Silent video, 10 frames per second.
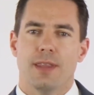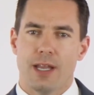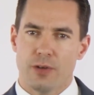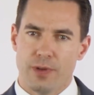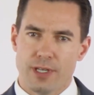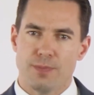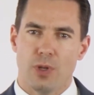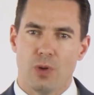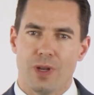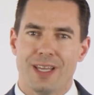That creates
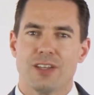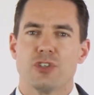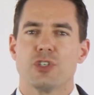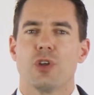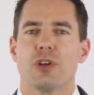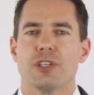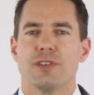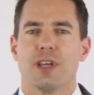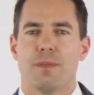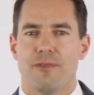bloating.
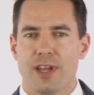Starchy type